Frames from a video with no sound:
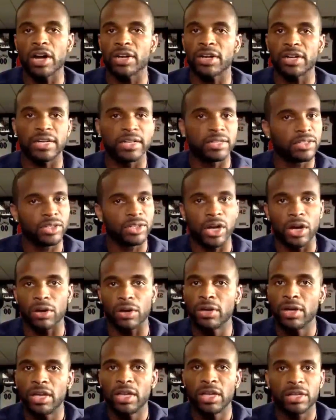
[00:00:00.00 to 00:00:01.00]
or,
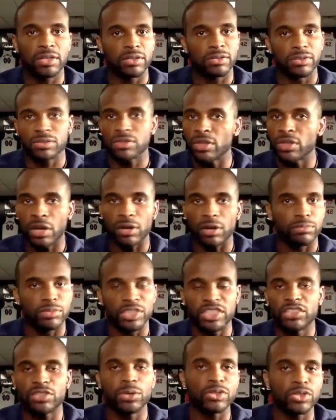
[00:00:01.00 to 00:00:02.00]

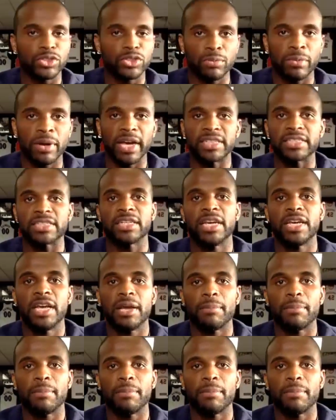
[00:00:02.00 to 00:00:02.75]
just doing too much.